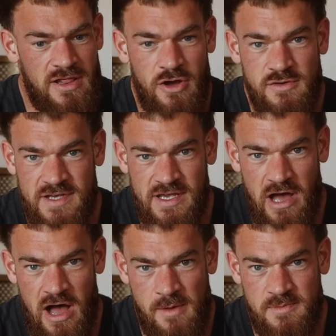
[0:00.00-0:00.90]
loads of
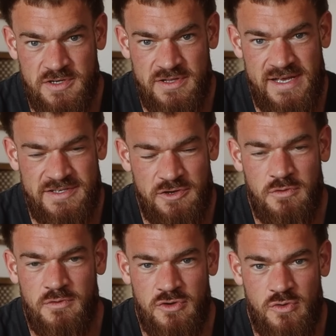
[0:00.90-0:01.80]
carbs on this, you
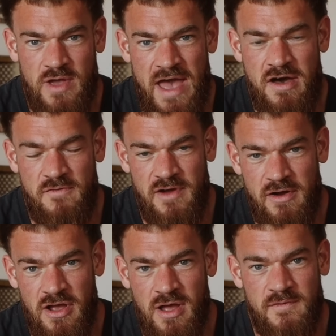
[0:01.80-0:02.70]
will get
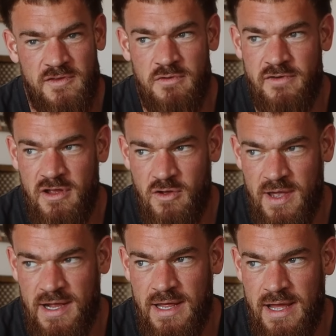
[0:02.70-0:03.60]
very uncomfortable very
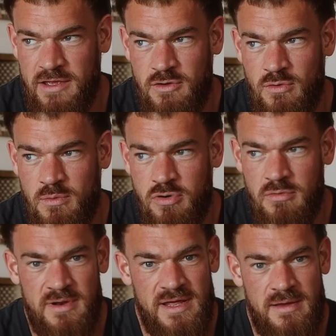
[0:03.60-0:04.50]
quickly, and you will
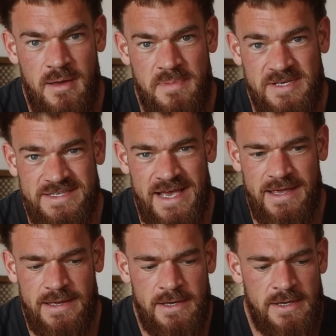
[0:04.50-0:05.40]
probably be sick.